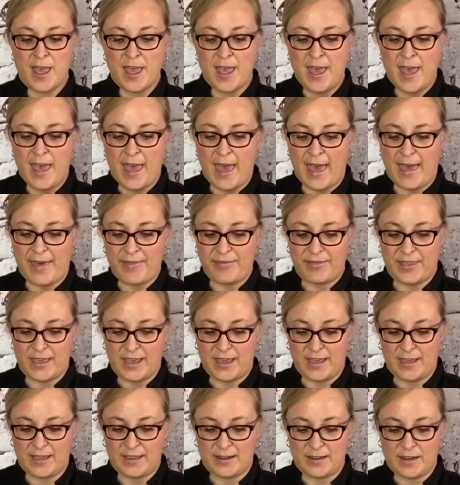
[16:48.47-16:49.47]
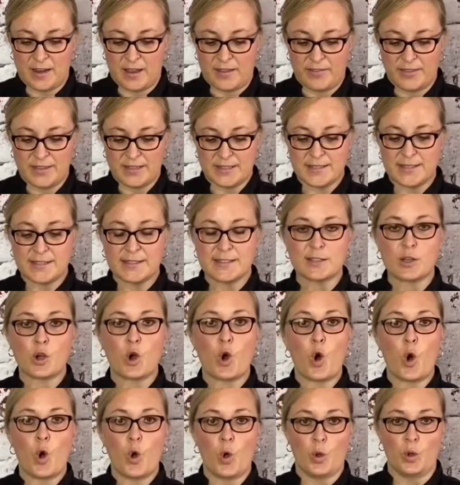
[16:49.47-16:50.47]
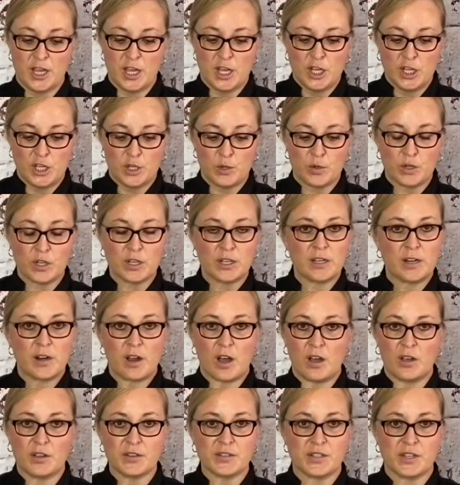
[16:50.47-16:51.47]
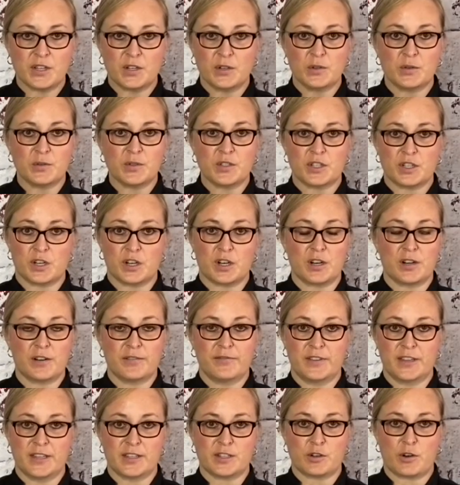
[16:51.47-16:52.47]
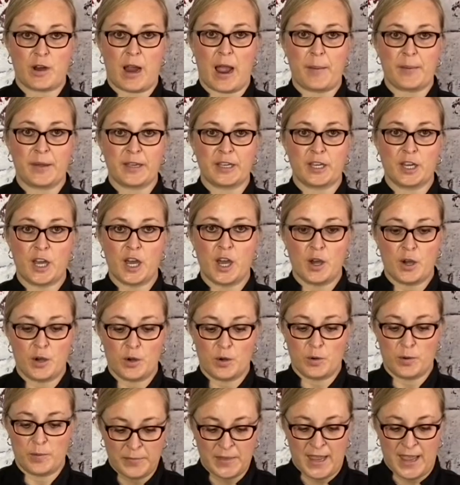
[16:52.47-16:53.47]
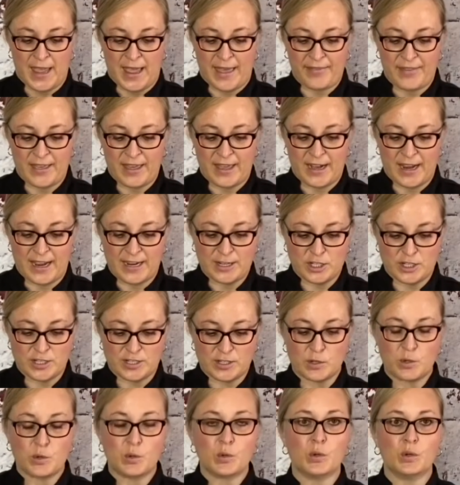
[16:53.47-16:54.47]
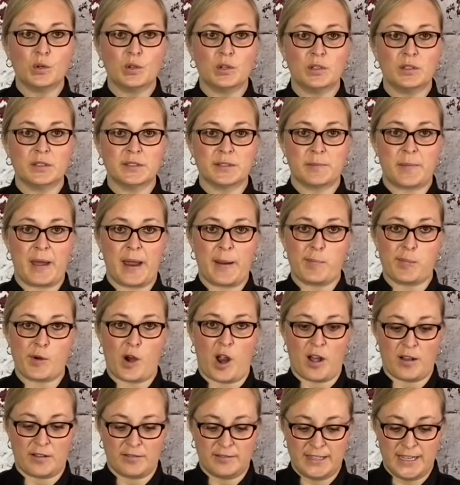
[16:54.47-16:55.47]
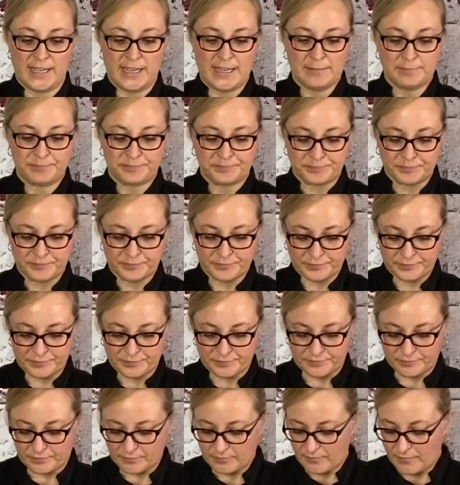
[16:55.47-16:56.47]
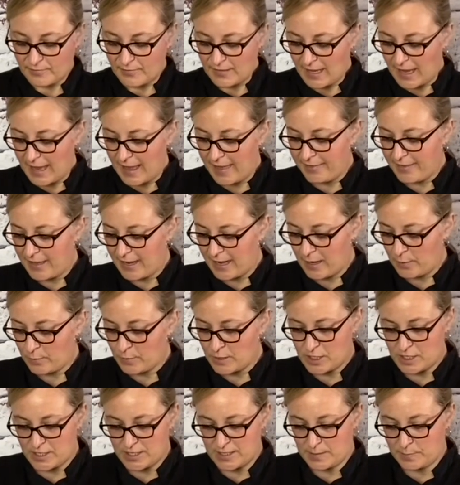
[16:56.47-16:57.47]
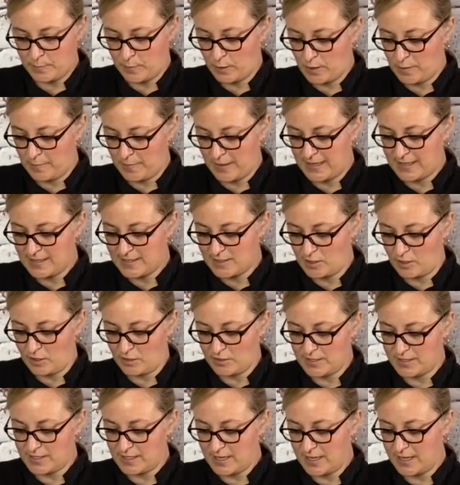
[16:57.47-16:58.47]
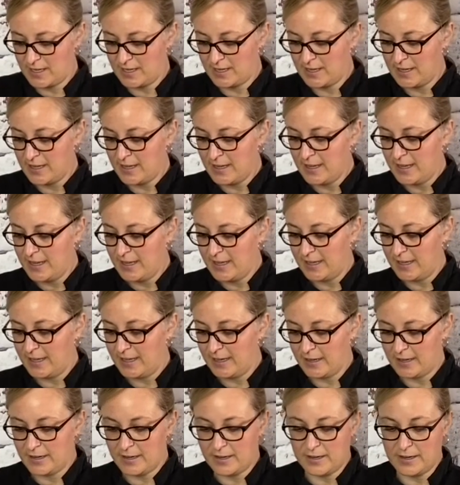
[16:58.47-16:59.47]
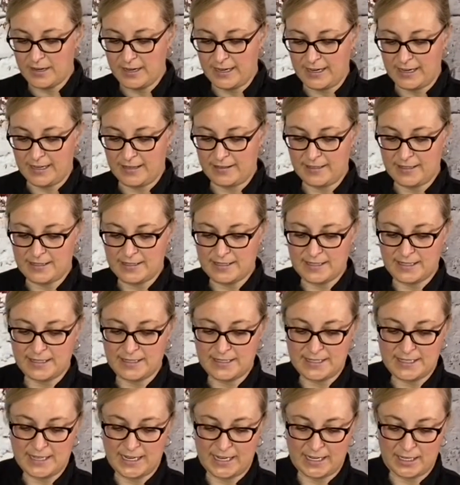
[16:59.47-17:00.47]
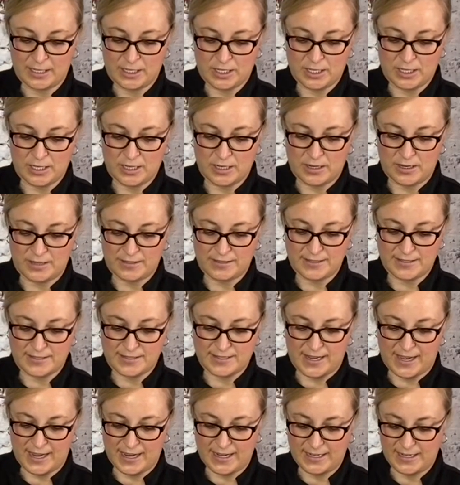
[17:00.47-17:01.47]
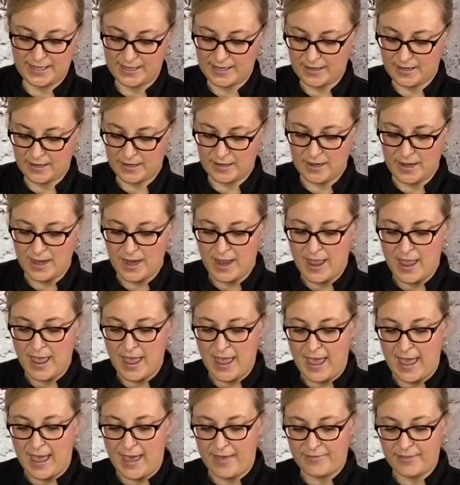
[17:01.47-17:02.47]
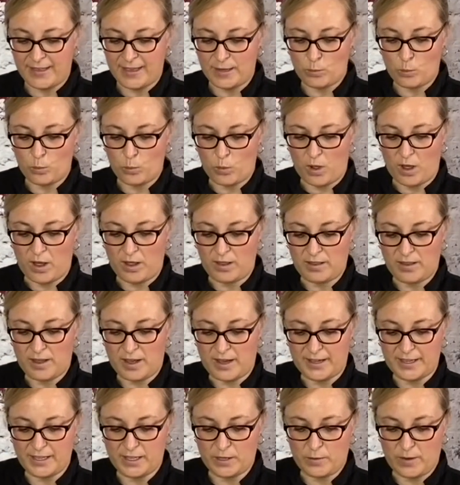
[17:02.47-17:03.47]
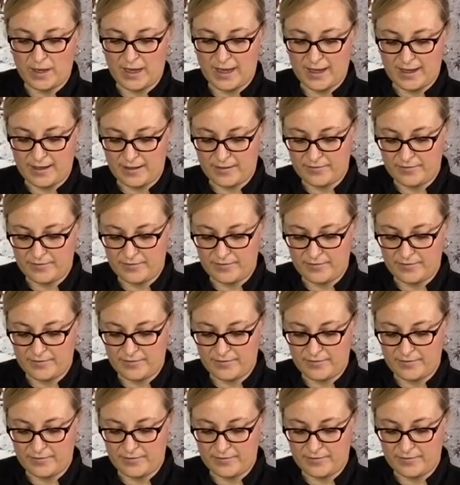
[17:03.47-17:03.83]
and then this is cold. You could also serve this grab and go, and then I just cooled my broccoli, and then I would just put my salsa here in this container on the side here, and then voila, you have